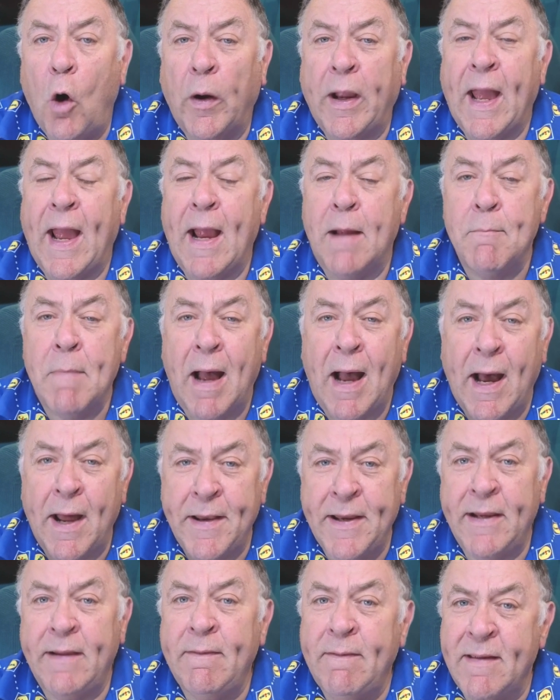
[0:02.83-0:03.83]
Okay, I'm
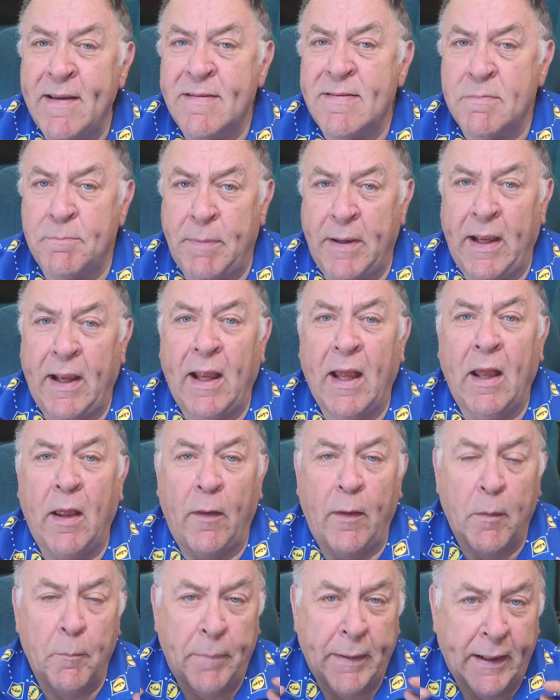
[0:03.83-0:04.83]
adding this bit
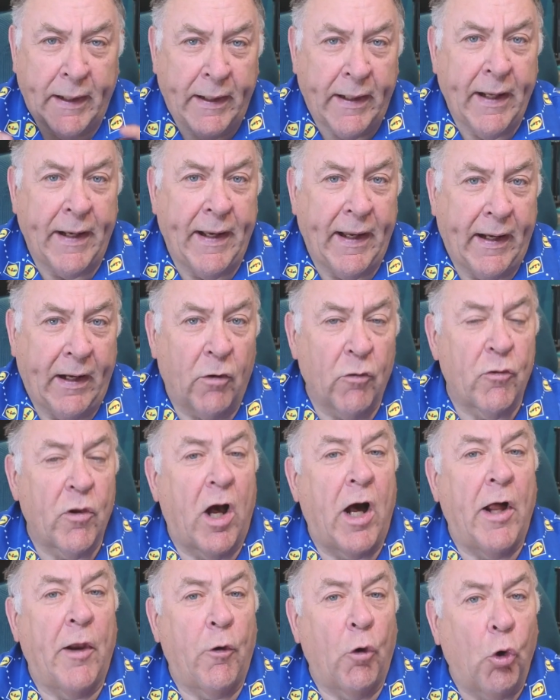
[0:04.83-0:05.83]
at the beginning
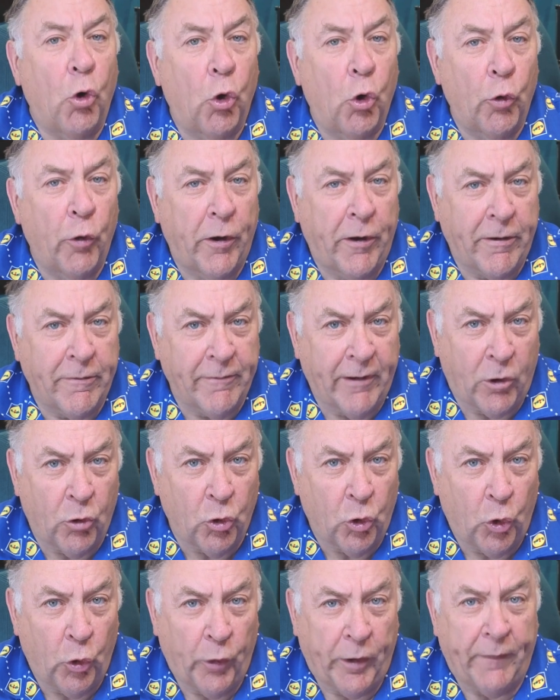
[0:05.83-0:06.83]
because I'd already
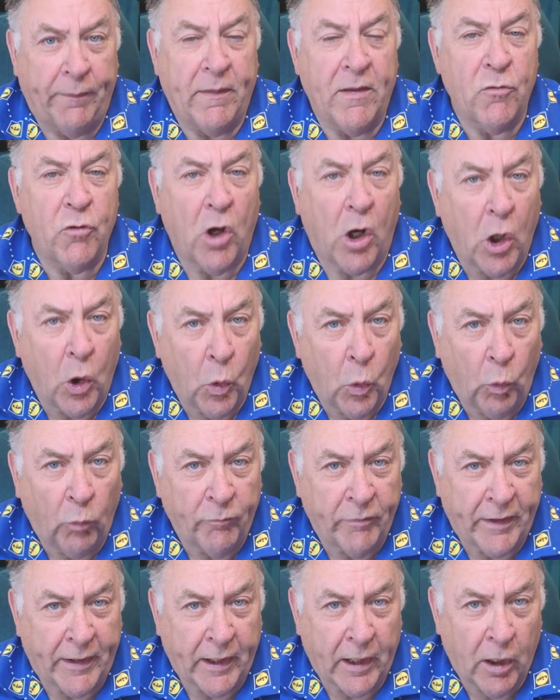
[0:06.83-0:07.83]
recorded this
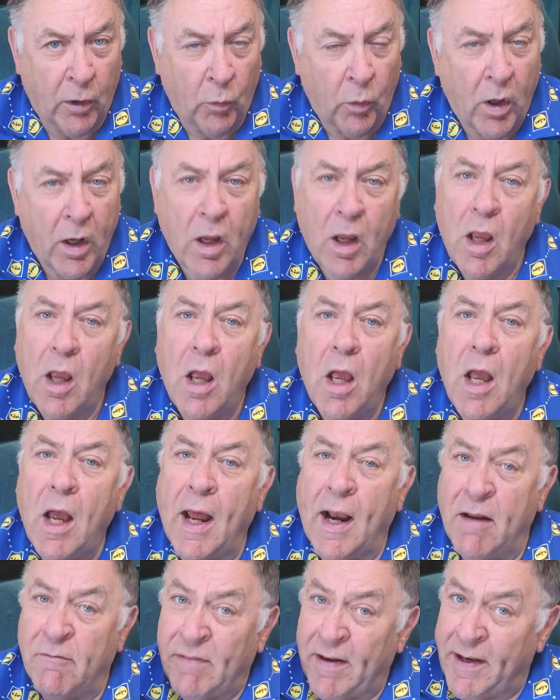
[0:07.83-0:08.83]
whole video
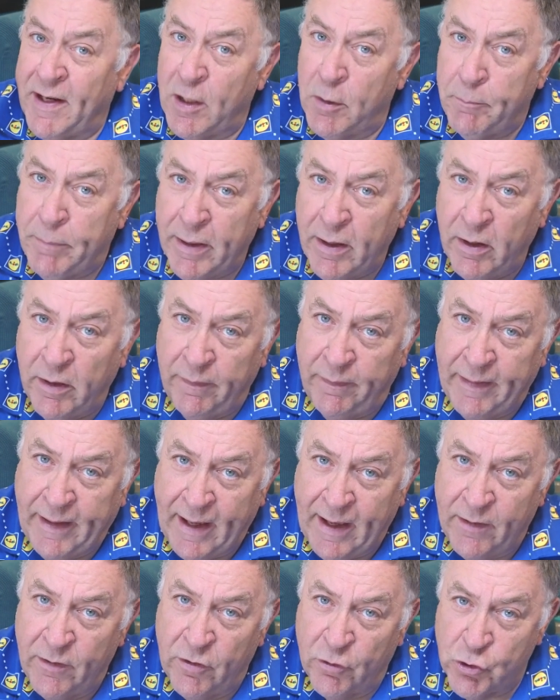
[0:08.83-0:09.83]
and I've added a bit at
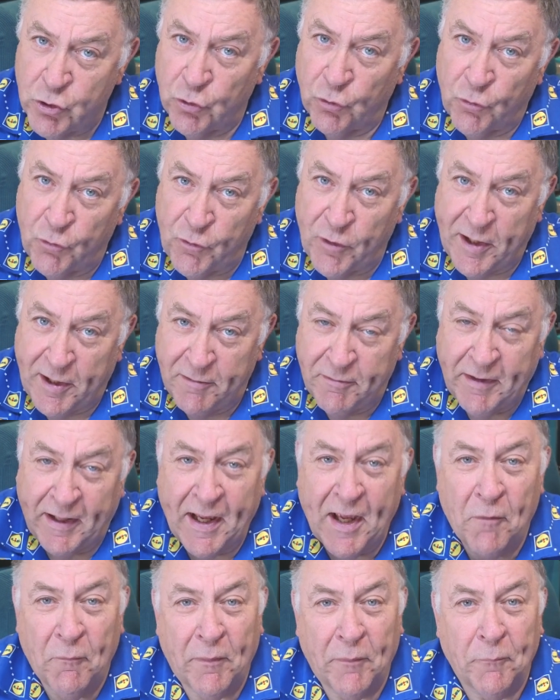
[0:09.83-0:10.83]
the end, as you'll see if
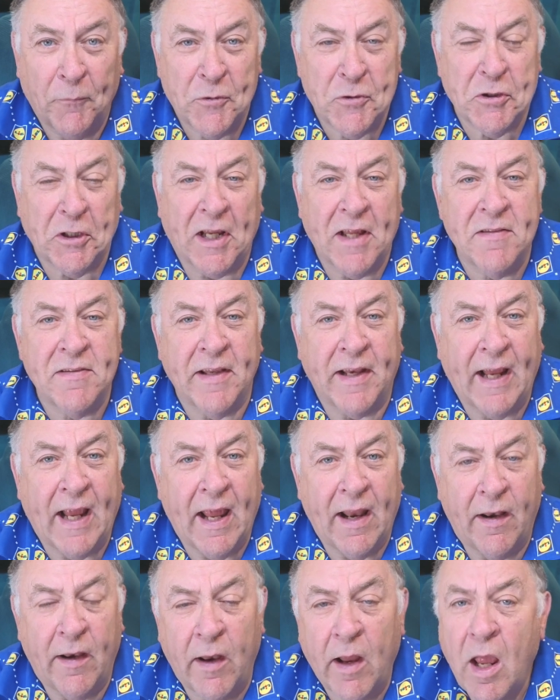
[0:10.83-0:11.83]
you get once you get to
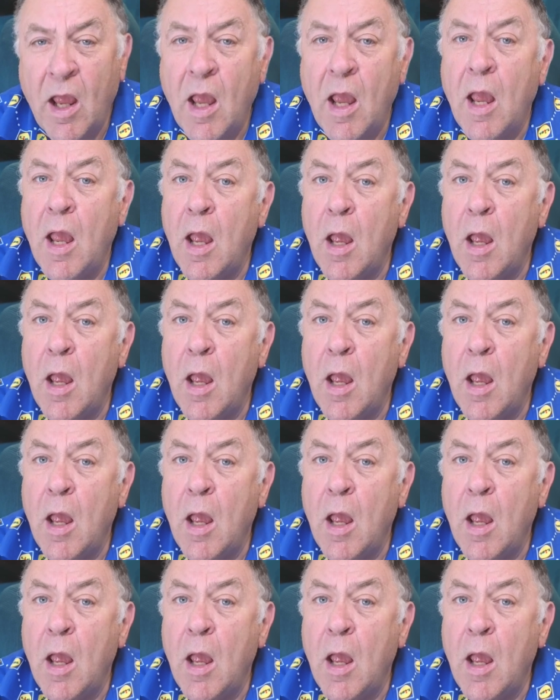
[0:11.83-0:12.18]
the end,